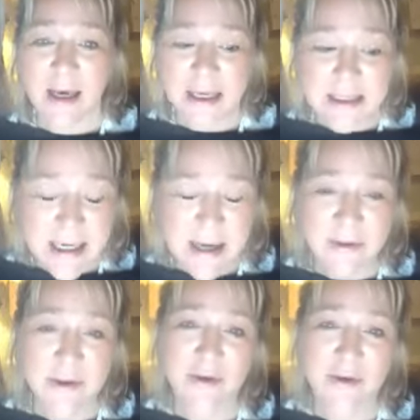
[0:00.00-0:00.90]
and allow
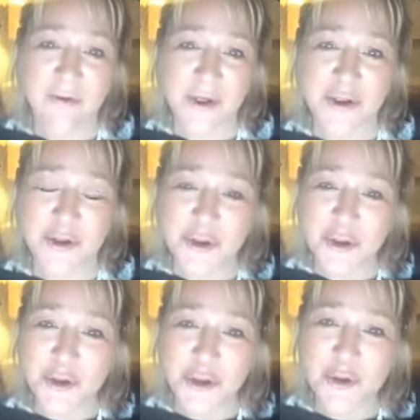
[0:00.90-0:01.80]
the universe
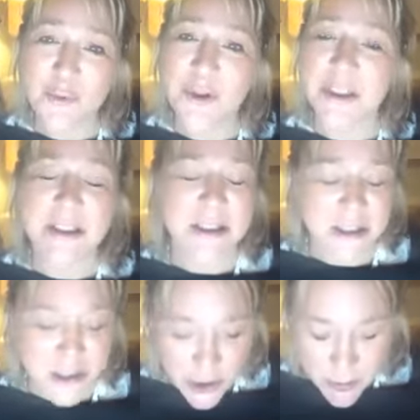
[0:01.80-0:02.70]
to do what it does
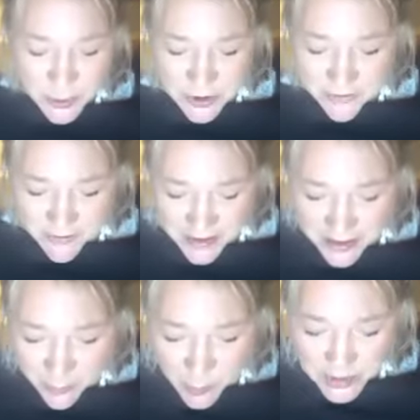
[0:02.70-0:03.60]
so beautifully
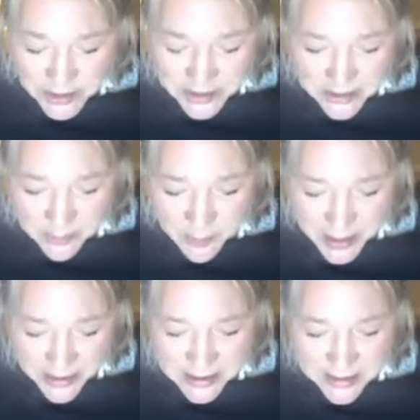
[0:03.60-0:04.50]
and what it does
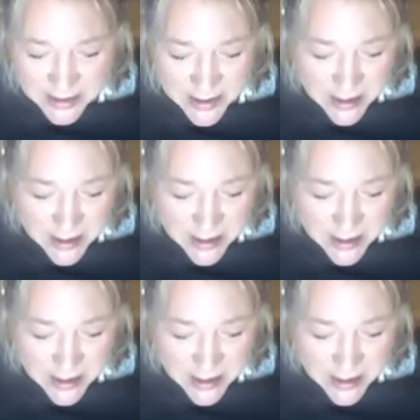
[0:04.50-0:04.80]
best.